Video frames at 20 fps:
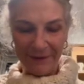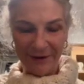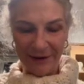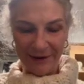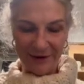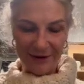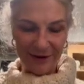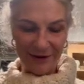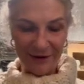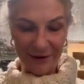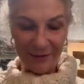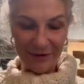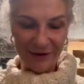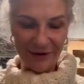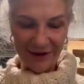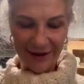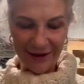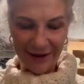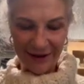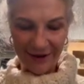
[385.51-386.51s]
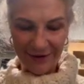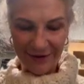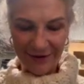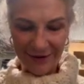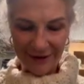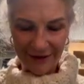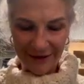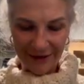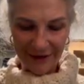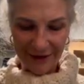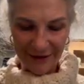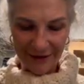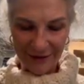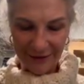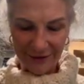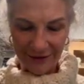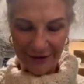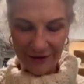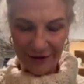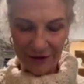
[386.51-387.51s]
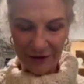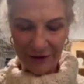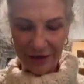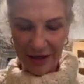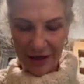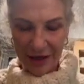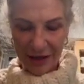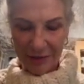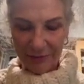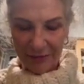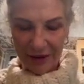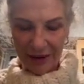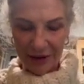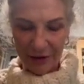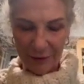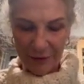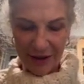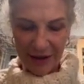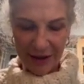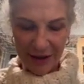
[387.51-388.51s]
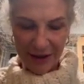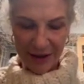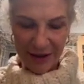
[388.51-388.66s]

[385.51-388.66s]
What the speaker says: I'll tell you about that later. But anyway,